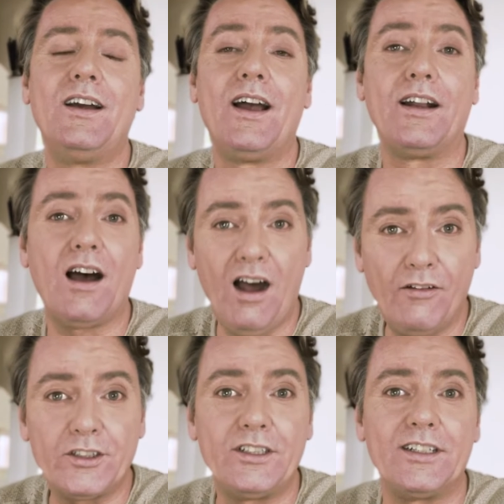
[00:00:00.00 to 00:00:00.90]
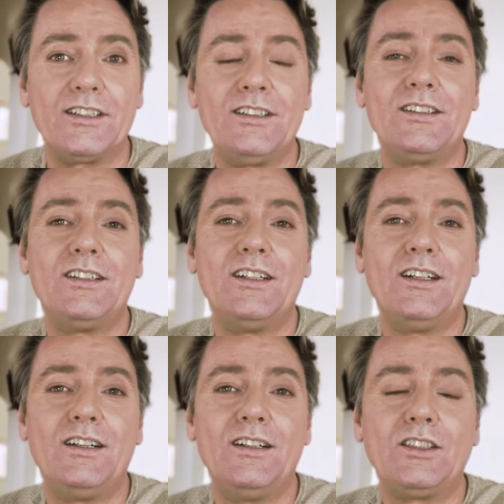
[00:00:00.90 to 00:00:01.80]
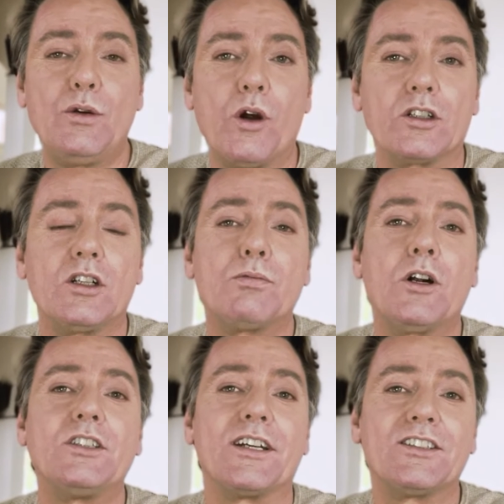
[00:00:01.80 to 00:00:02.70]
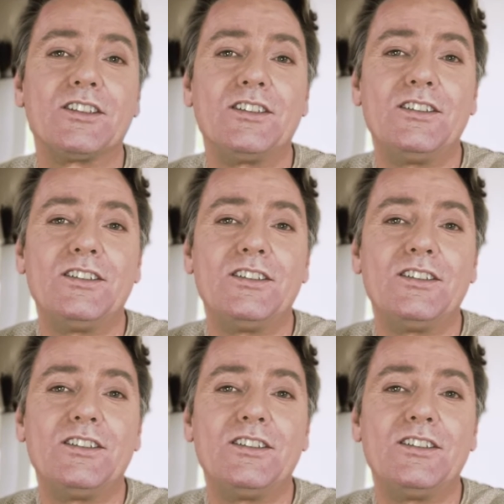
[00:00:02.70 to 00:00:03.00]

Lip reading: And after dinner, she worked on her projects.